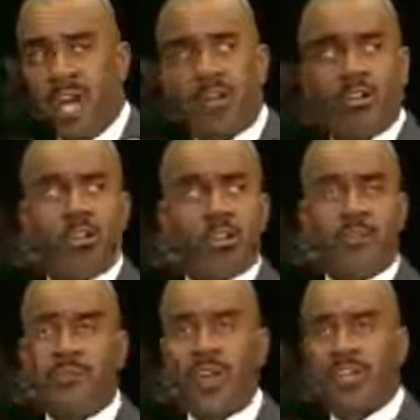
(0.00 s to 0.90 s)
that
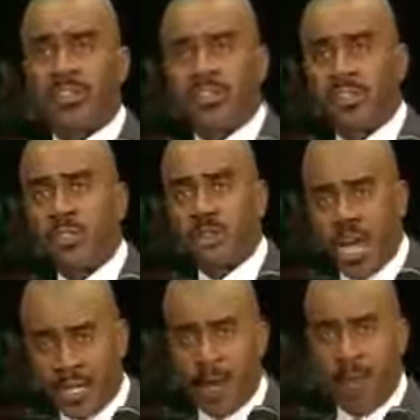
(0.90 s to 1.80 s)
crucifix you
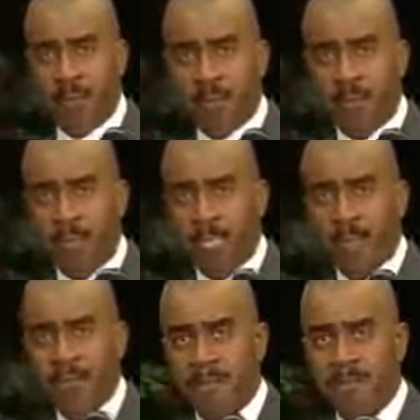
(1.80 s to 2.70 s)
got it home, mm
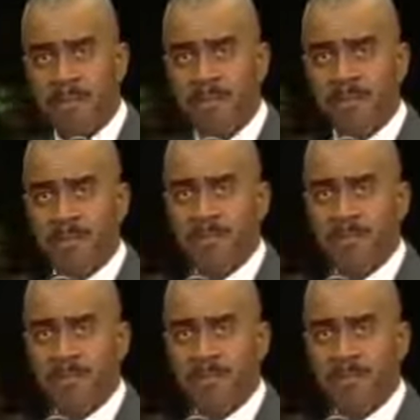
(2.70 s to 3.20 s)
-hmm.